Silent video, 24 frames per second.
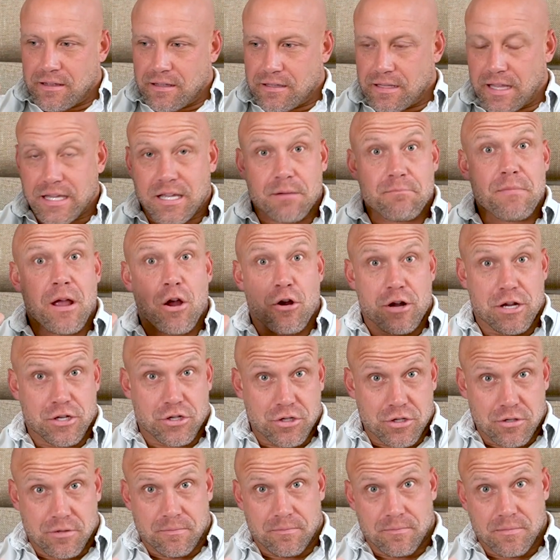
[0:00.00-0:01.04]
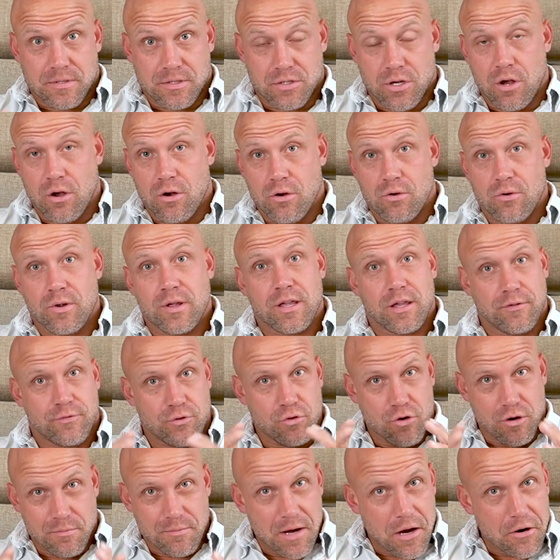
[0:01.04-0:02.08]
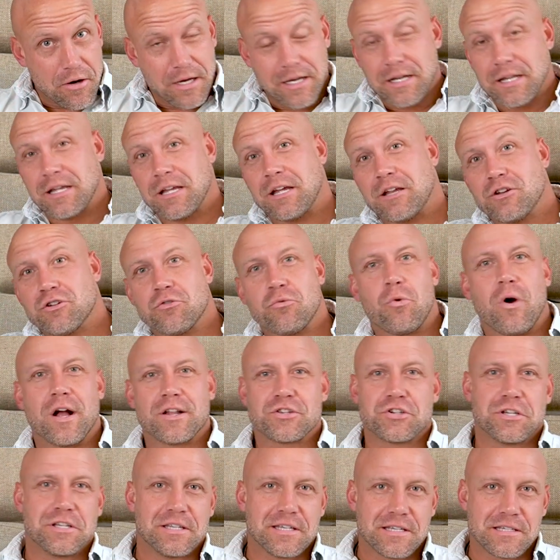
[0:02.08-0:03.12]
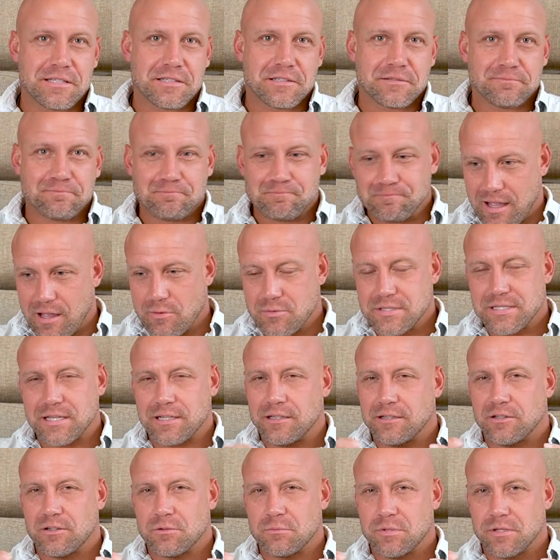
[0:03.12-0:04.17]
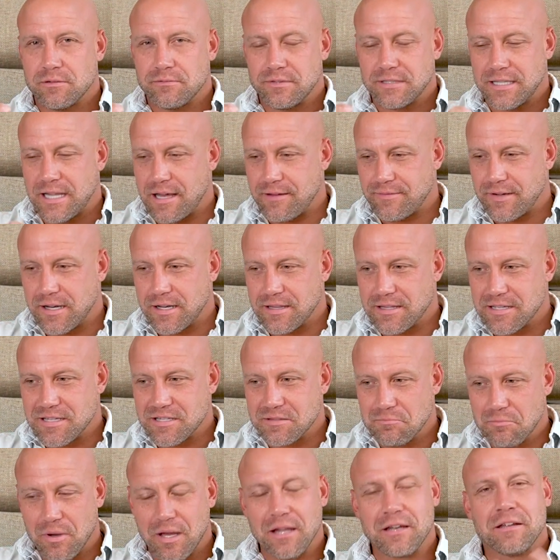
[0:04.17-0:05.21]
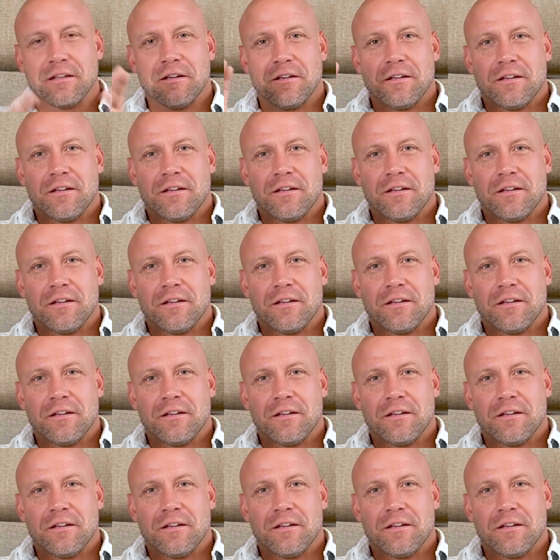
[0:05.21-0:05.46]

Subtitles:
a marriage. So if you're married and you're watching this, I always get a little bit of a laugh out of this, but